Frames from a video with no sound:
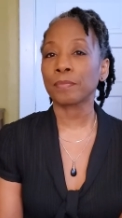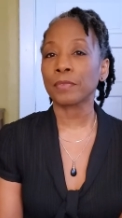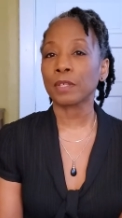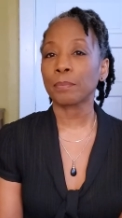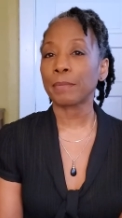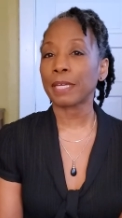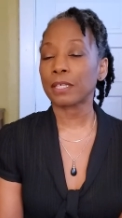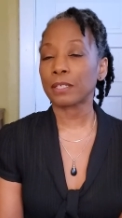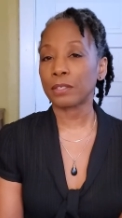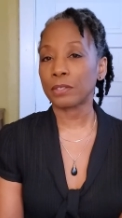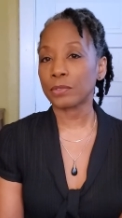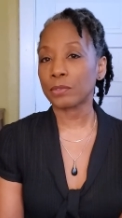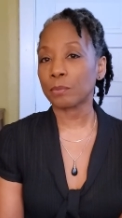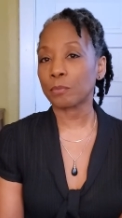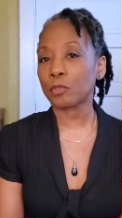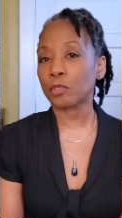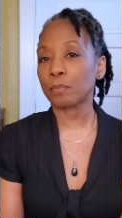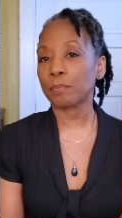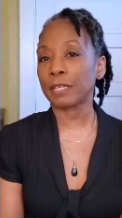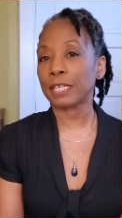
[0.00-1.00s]

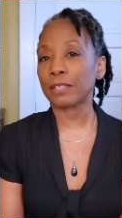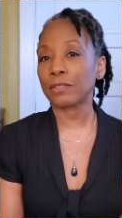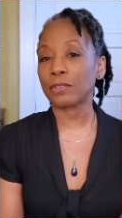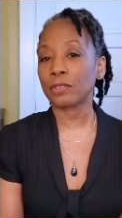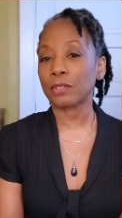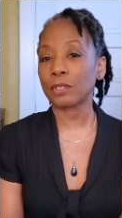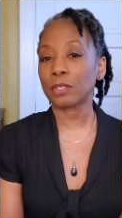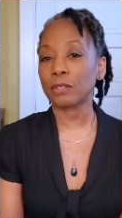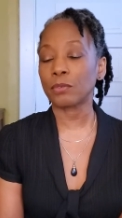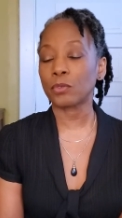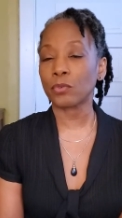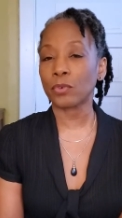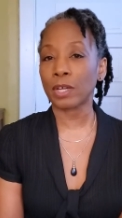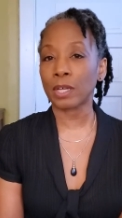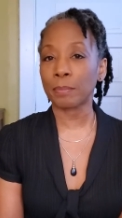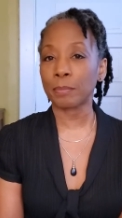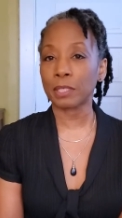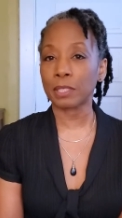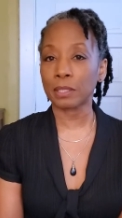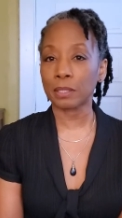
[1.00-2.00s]
mechanism to make the
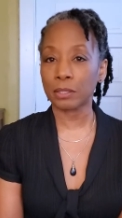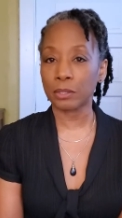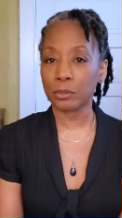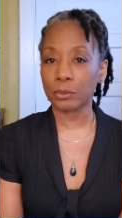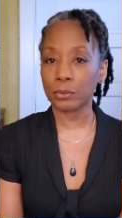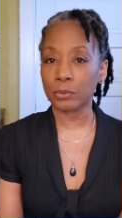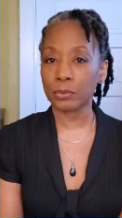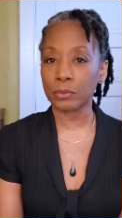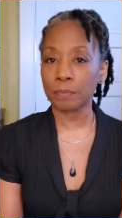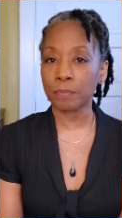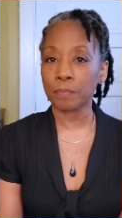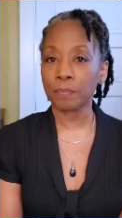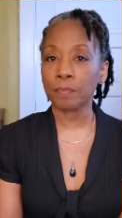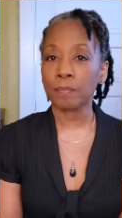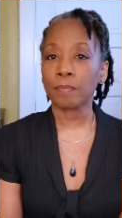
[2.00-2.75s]
trap close.